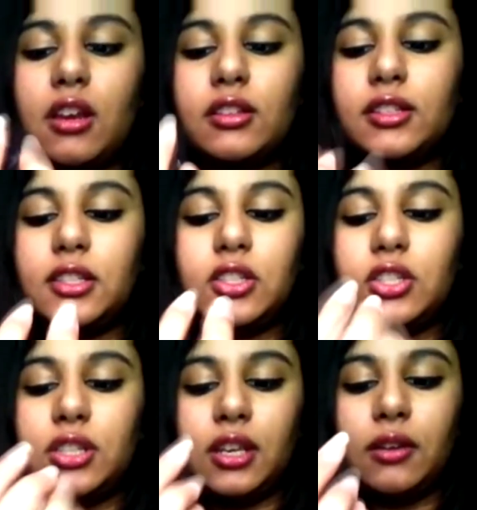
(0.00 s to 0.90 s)
And this is
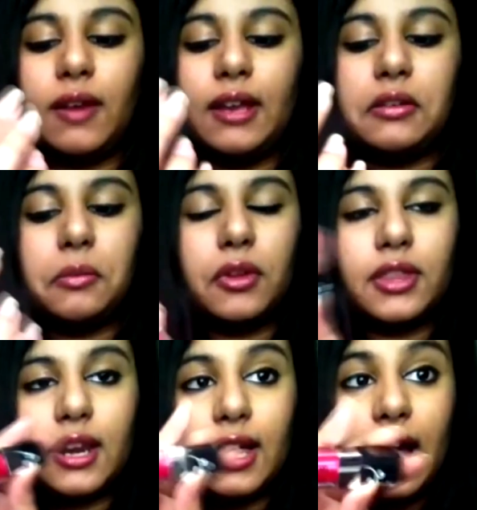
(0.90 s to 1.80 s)
just like a random one
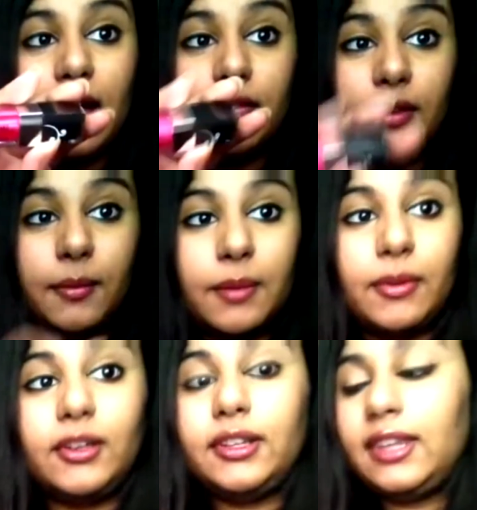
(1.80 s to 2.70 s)
that I got for my
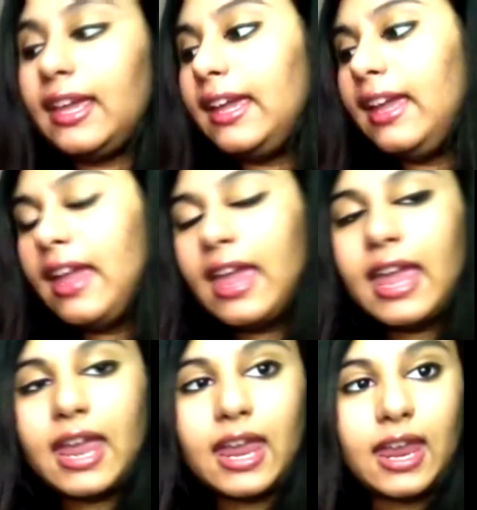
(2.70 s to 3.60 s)
birthday.
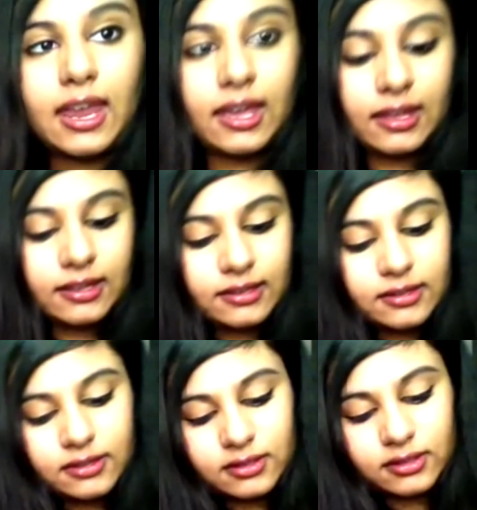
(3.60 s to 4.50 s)

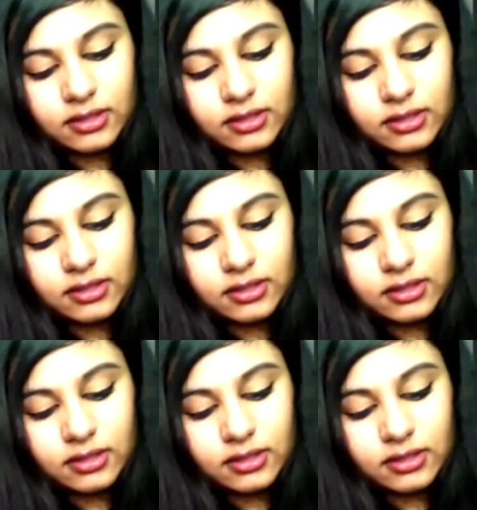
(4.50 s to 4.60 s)
And